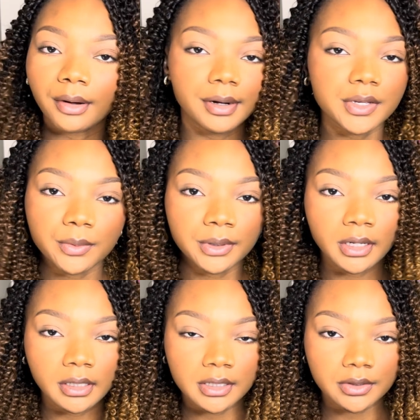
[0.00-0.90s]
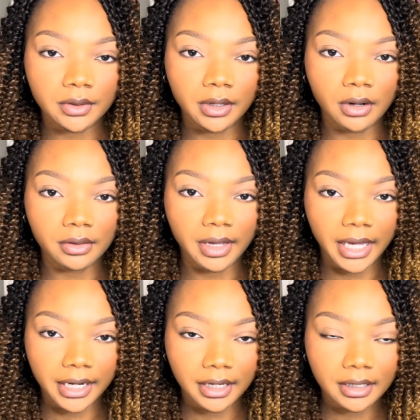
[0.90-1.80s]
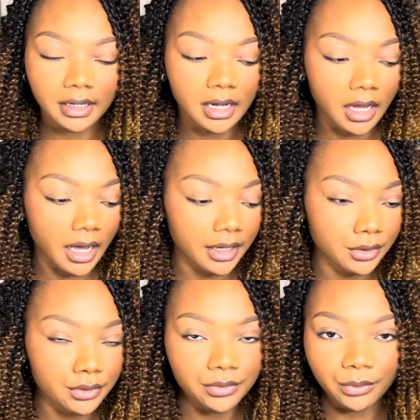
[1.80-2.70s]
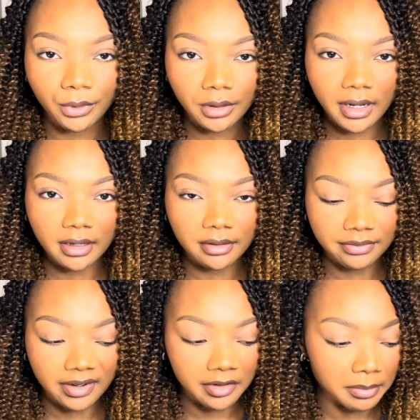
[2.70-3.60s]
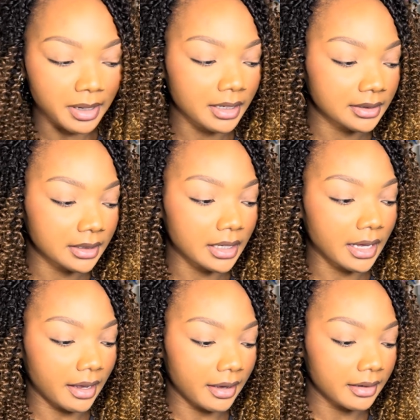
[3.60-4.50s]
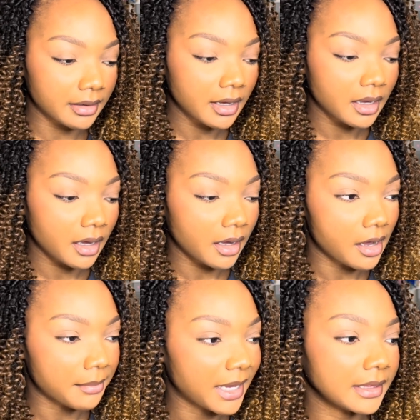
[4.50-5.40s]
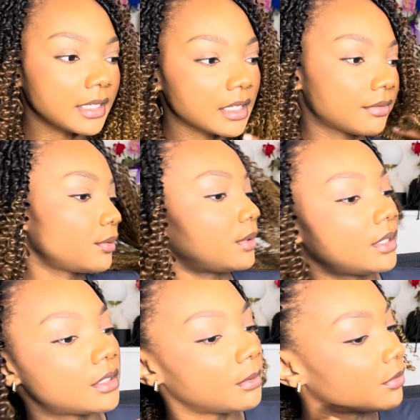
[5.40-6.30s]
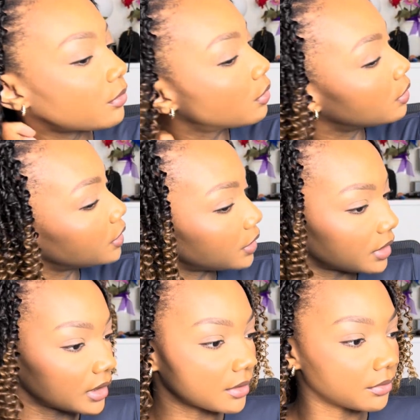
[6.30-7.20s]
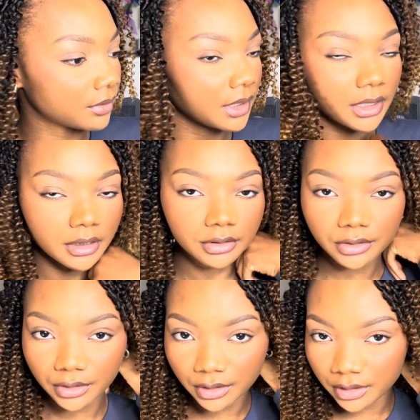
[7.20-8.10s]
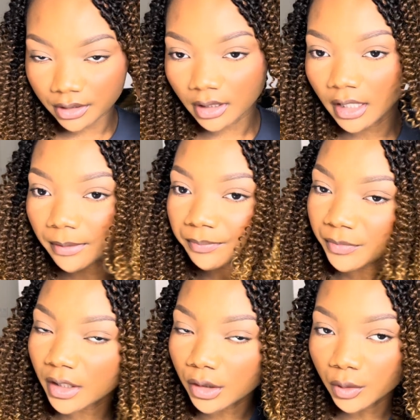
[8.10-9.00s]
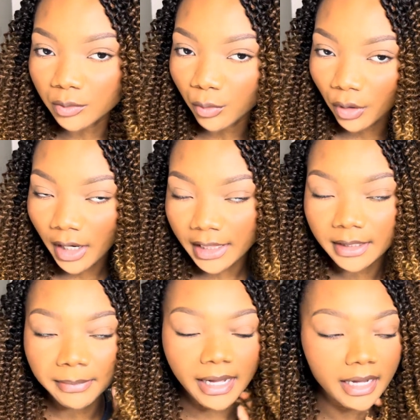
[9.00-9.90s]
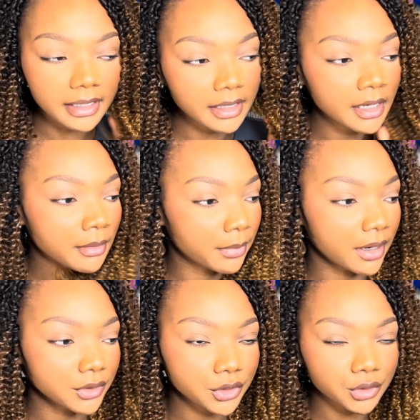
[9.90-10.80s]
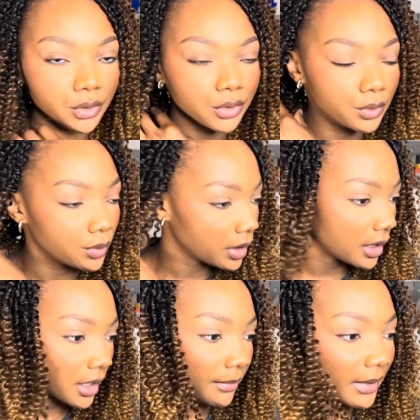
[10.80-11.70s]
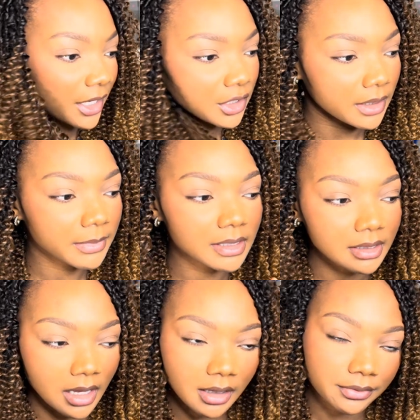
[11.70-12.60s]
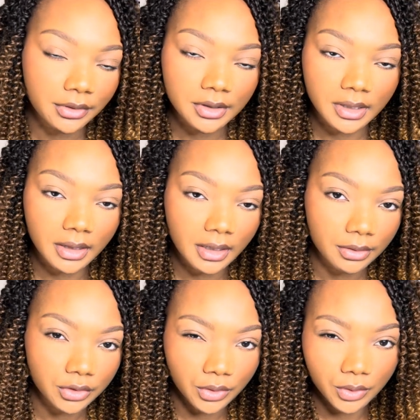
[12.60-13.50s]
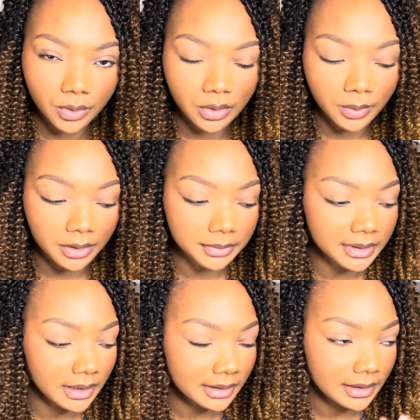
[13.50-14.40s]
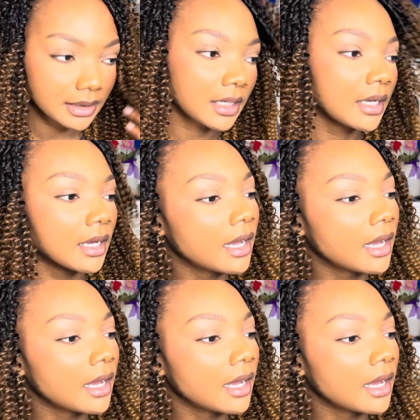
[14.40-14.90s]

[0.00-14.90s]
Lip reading: Alright, so we're done installing all the hair. I used 4 out of the 5 packs that I had. I think if you want it to be fuller, you can definitely include more at the back. But I'll just show you, actually let me style it first and then I'll show you a quick 360.